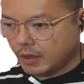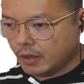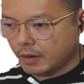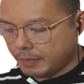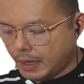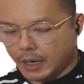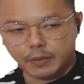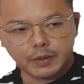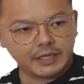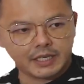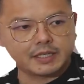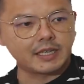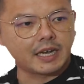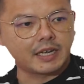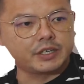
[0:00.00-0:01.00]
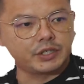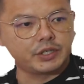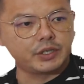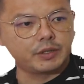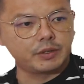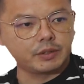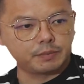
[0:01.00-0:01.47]
Power is just
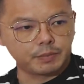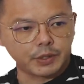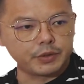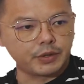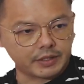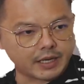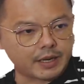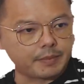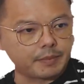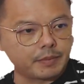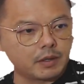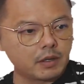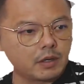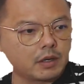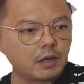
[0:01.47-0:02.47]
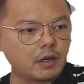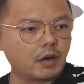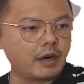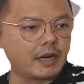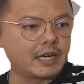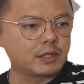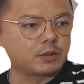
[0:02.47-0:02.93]
energy per unit time. Right,
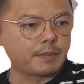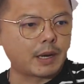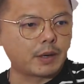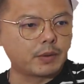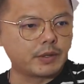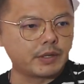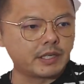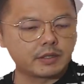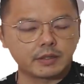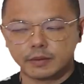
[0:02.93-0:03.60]
that's what power is.